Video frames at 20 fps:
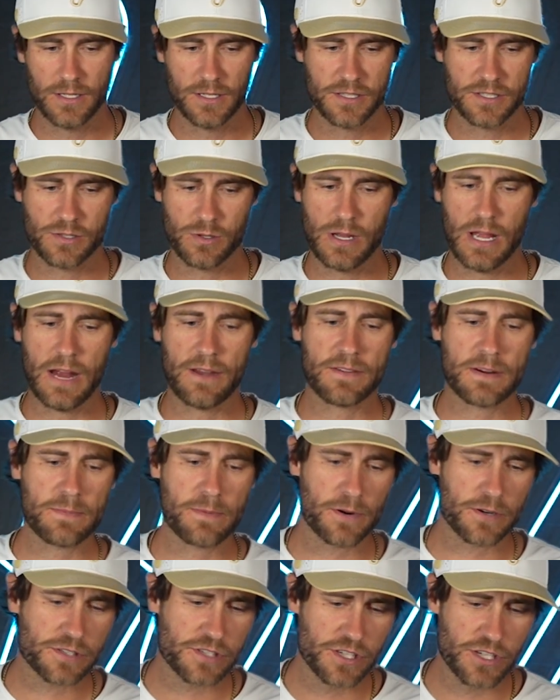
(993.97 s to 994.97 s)
So every
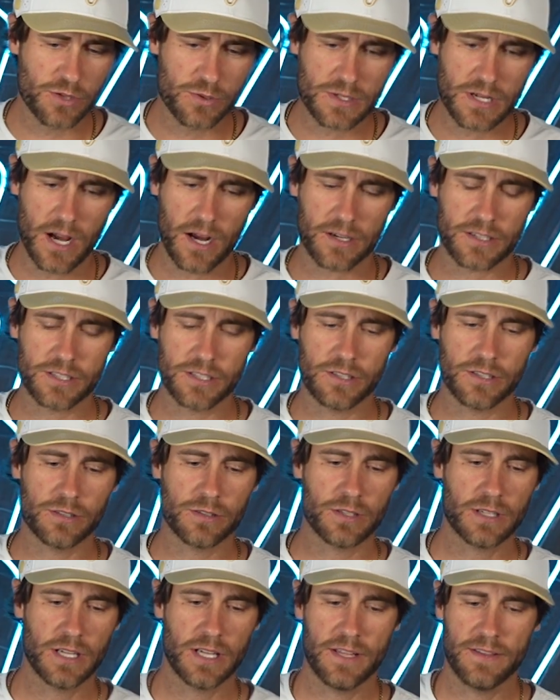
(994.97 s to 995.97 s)
person you talk
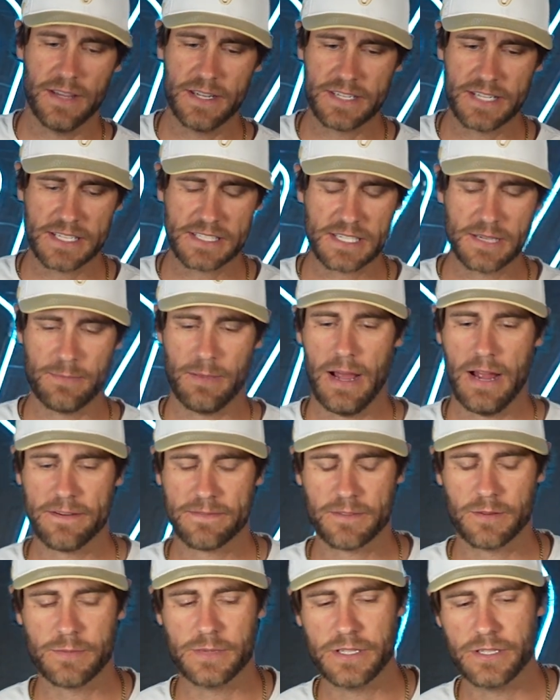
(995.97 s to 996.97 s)
to that doesn't buy
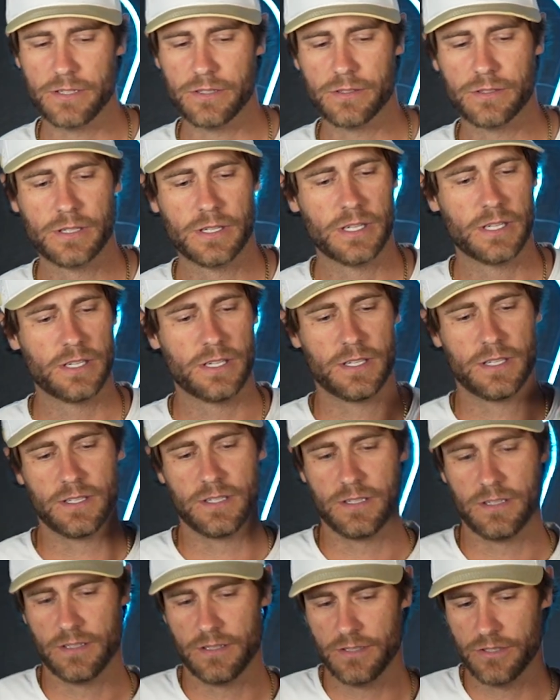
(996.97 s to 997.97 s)
from you,
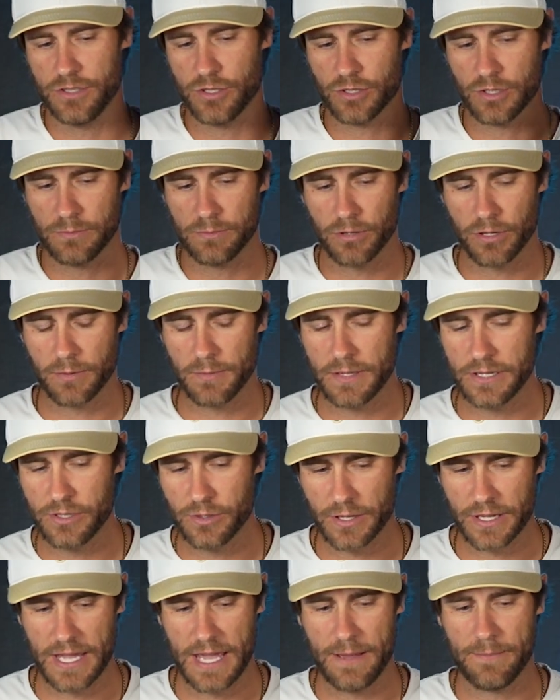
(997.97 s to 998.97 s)
you can put them into
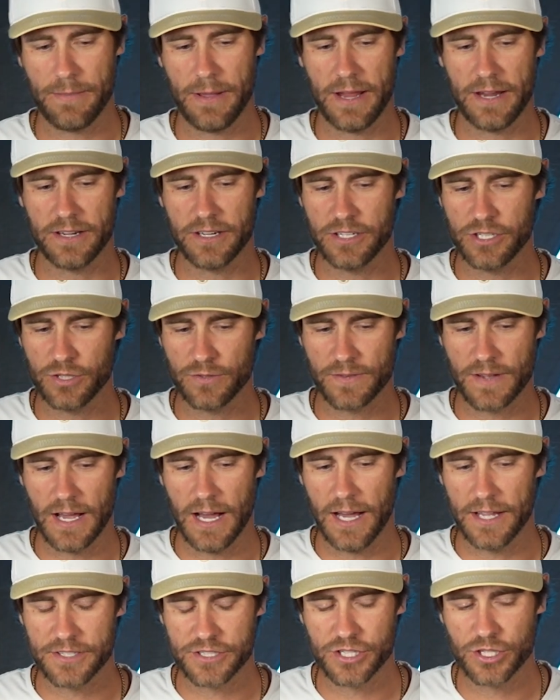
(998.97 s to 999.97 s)
a campaign, and you've
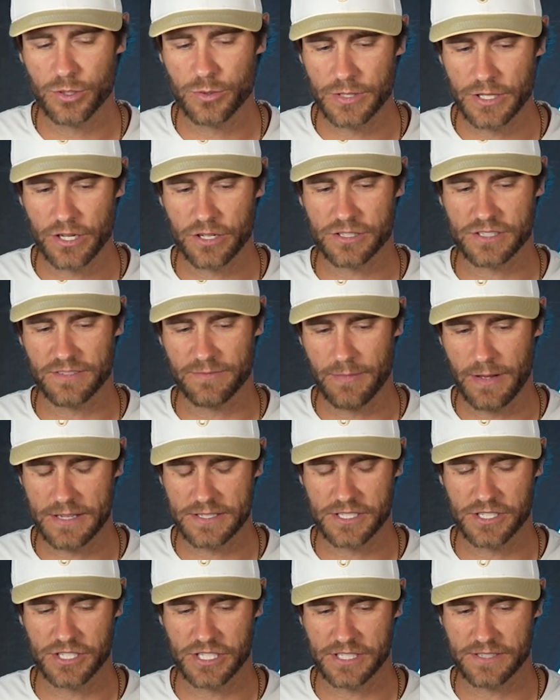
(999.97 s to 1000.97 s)
got 2 years of
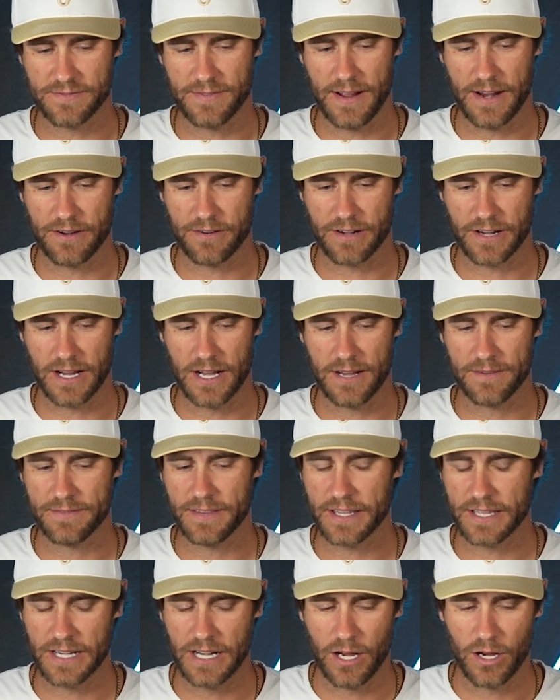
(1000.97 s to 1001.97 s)
messages firing off.
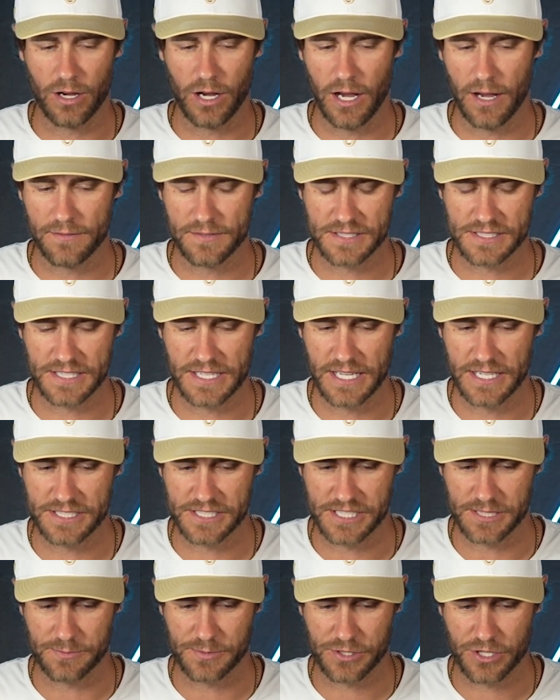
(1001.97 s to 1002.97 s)
They can obviously
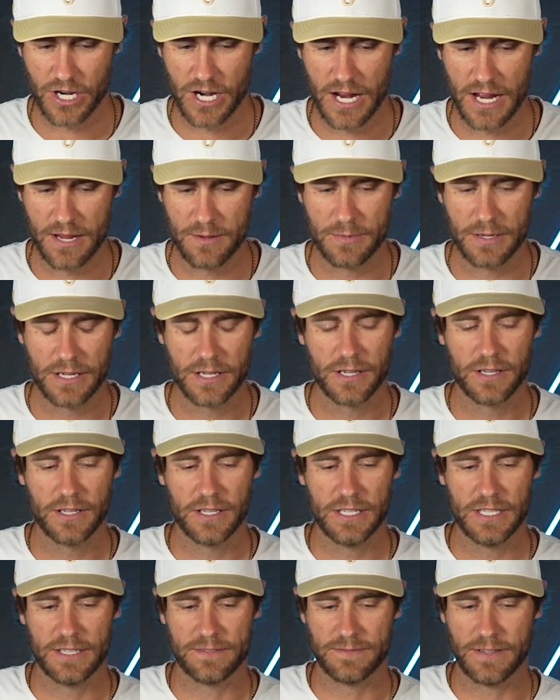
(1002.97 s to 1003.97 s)
unsubscribe
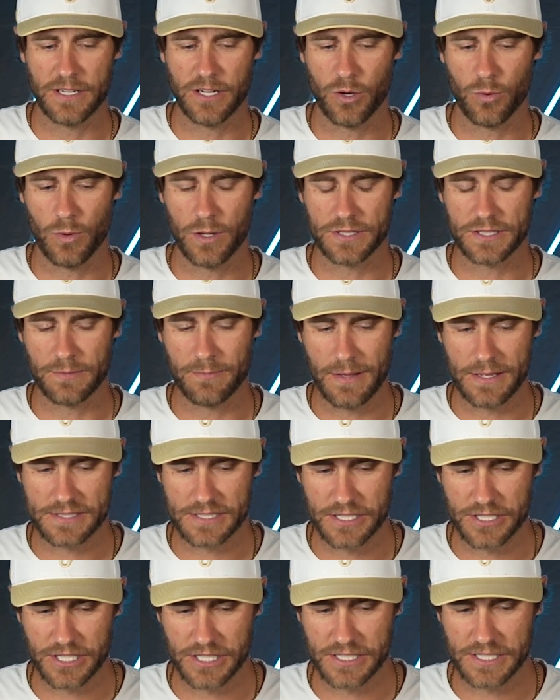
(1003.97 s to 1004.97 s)
if they don't want the
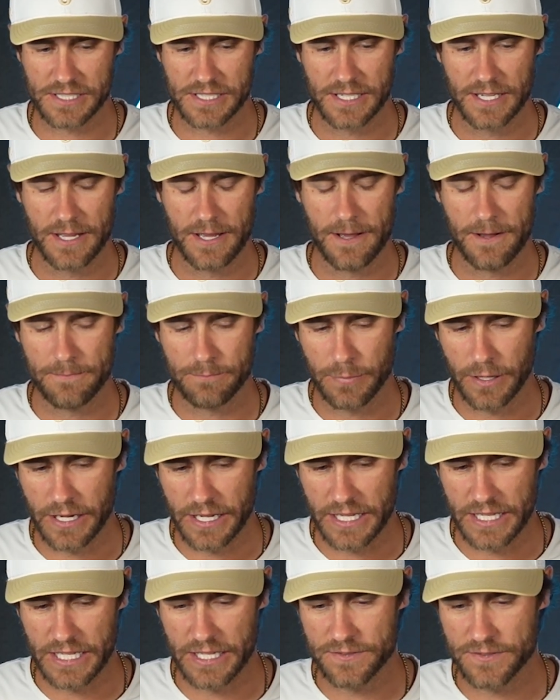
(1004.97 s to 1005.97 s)
messages, but
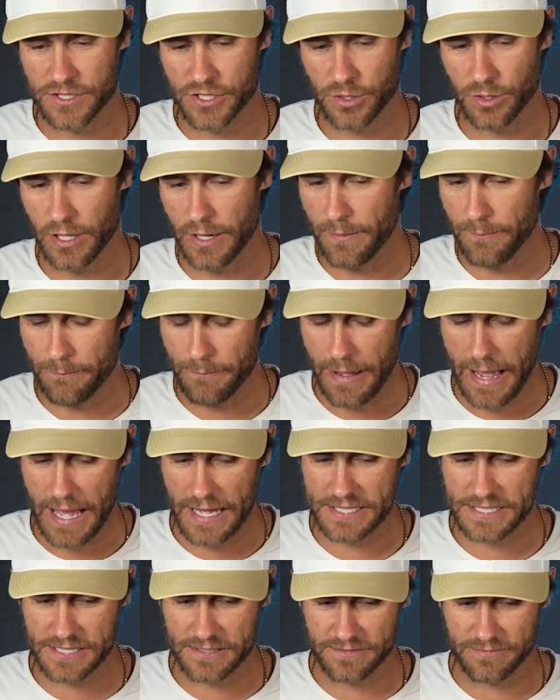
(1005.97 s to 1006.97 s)
it gives you
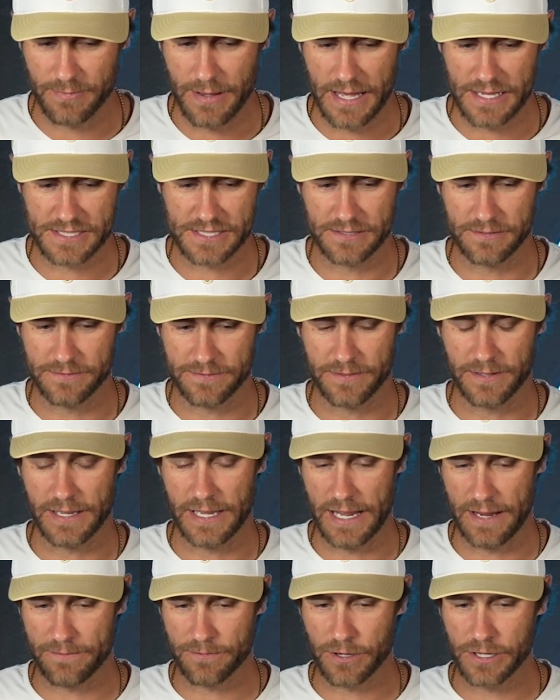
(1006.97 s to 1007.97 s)
massive, massive
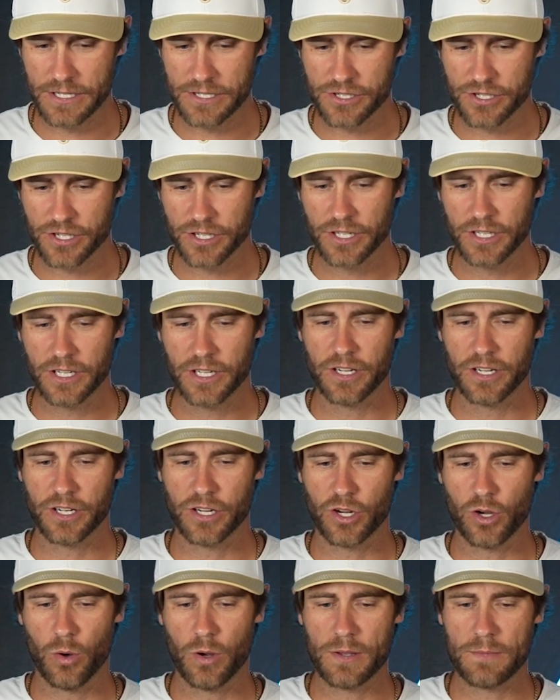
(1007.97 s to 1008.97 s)
leverage.
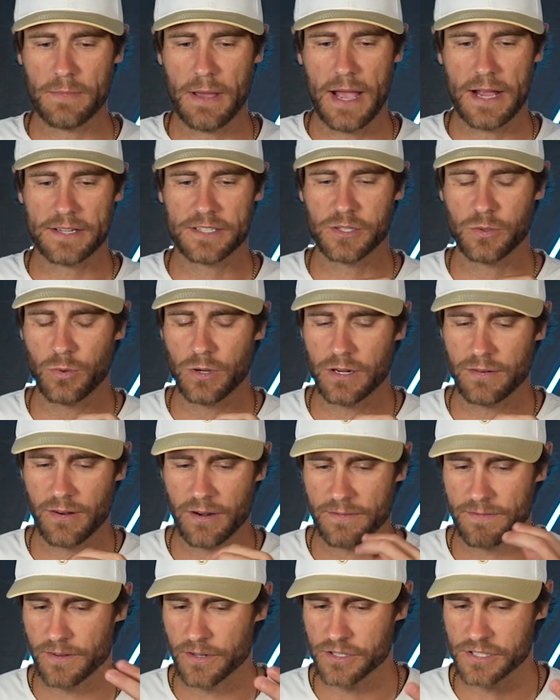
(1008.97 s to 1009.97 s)
Going back to one of our
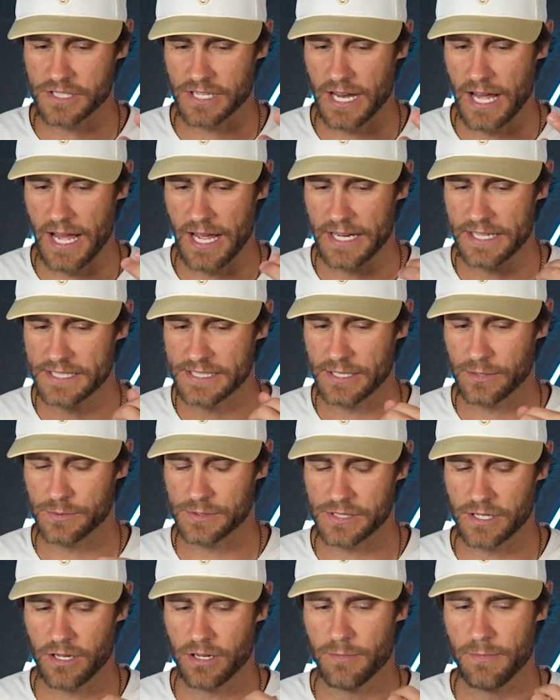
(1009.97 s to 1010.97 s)
first slides that
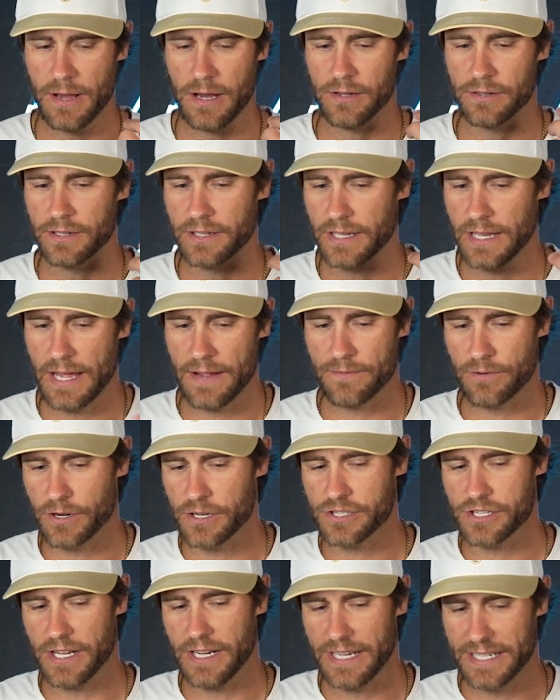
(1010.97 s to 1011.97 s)
was all about
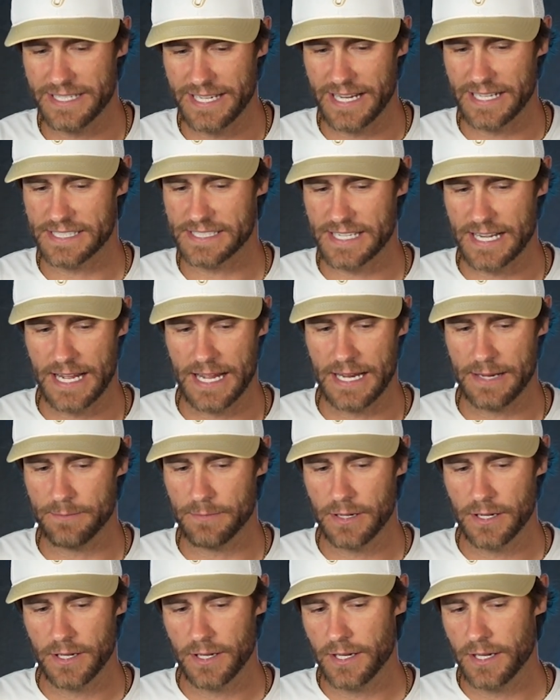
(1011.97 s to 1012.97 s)
leverage, and it takes
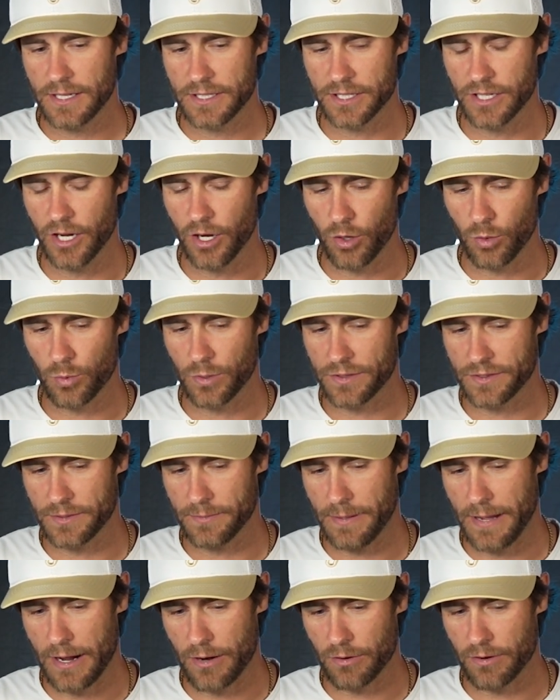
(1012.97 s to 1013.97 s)
time, with the
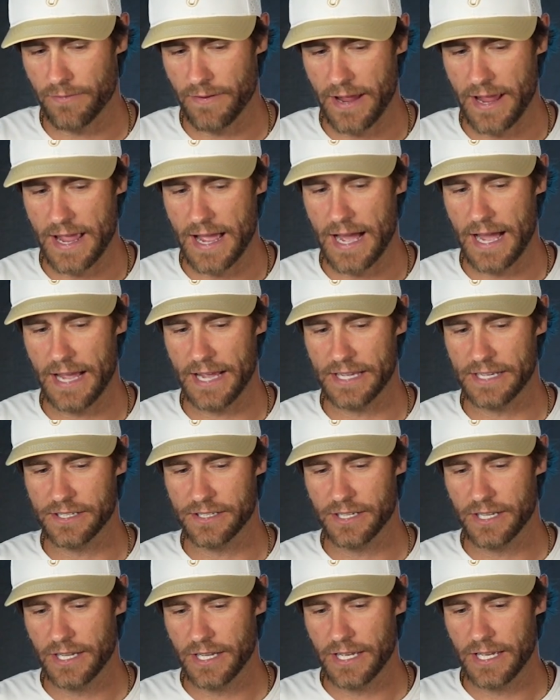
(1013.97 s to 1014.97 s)
power of AI and